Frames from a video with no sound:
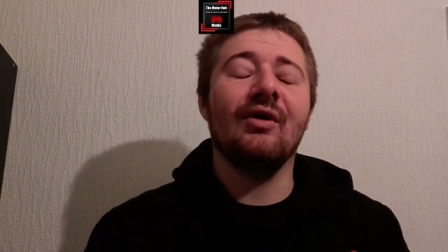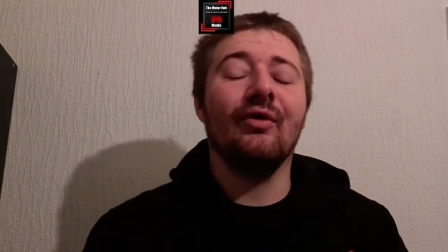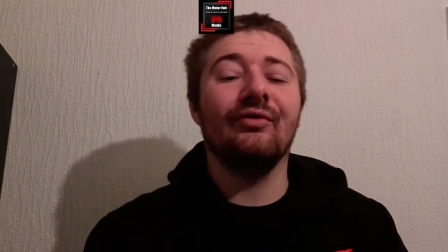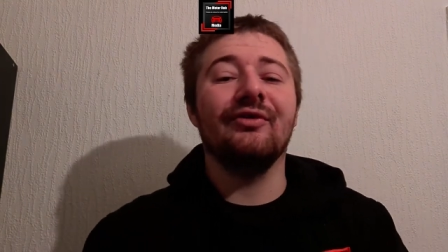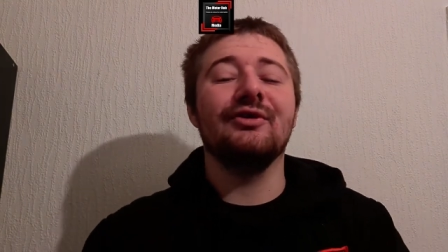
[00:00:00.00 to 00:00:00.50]

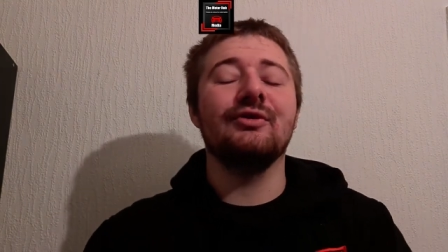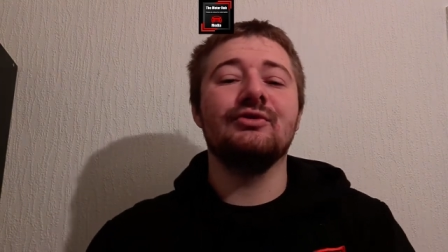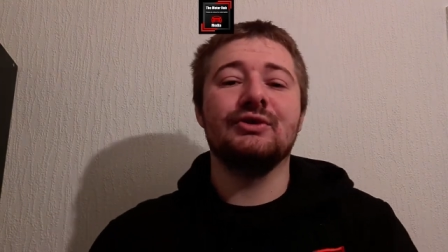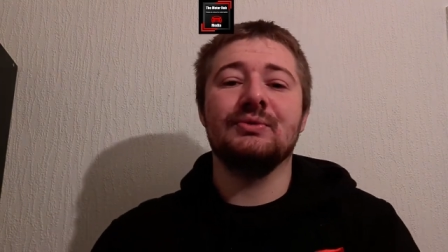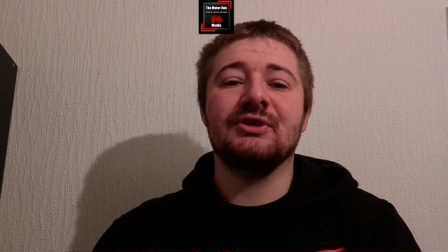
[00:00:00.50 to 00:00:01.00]
on the
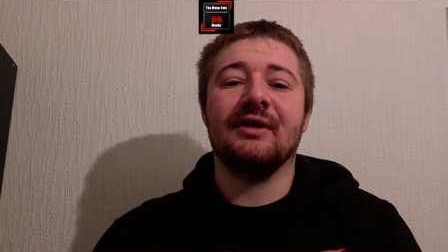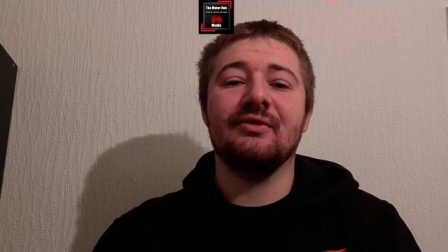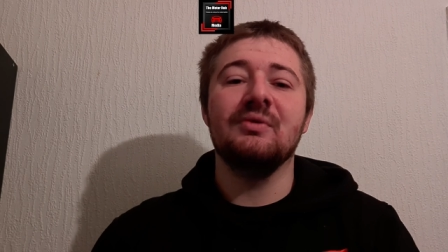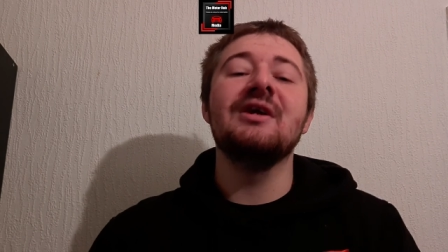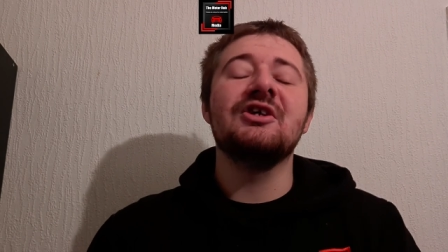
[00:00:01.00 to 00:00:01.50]
YouTube
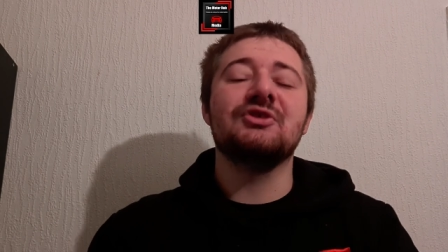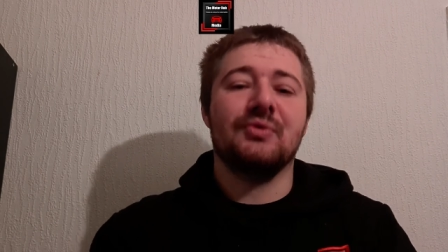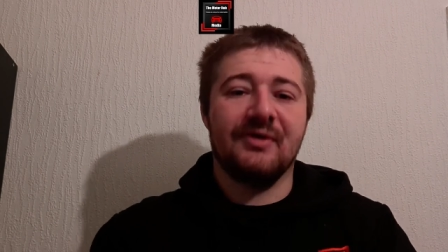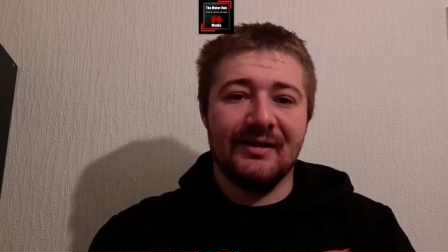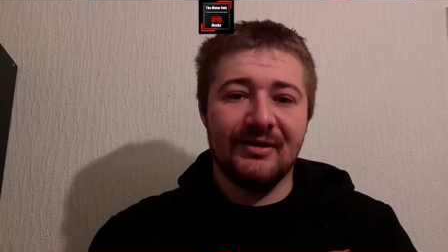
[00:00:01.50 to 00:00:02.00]
channel. So
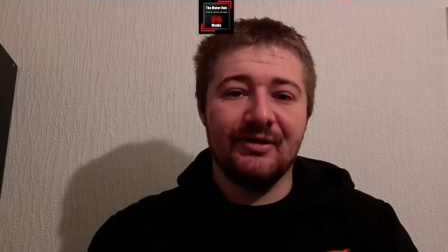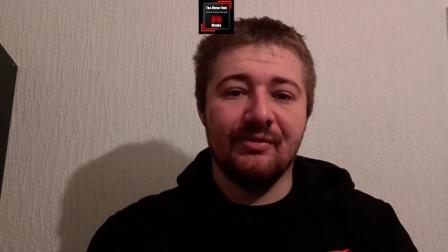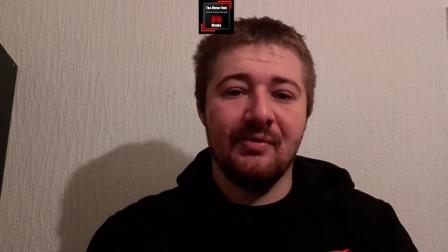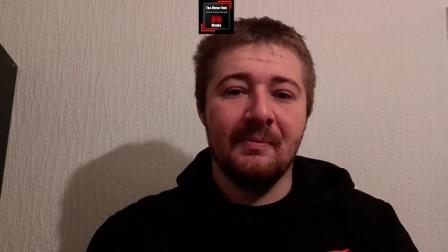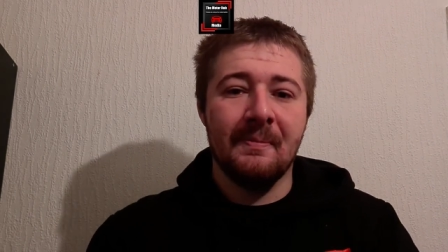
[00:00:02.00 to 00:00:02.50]
thank
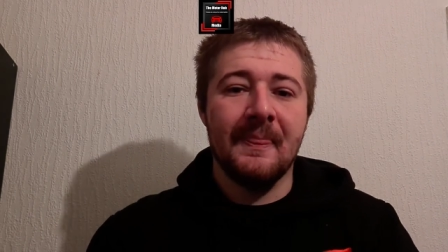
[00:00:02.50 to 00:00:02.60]
you.